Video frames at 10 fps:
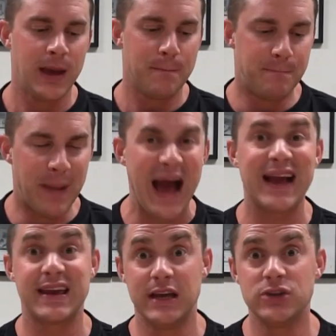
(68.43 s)

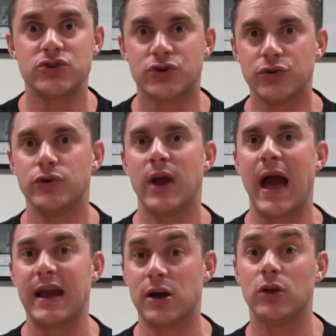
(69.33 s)
back into
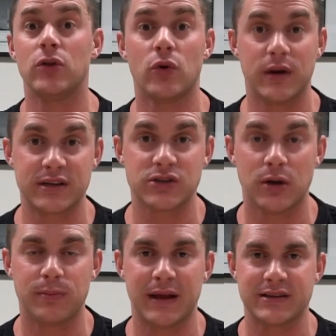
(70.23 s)
a caloric
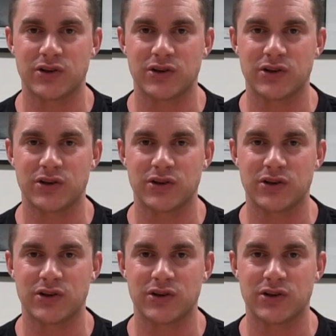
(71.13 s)
surplus.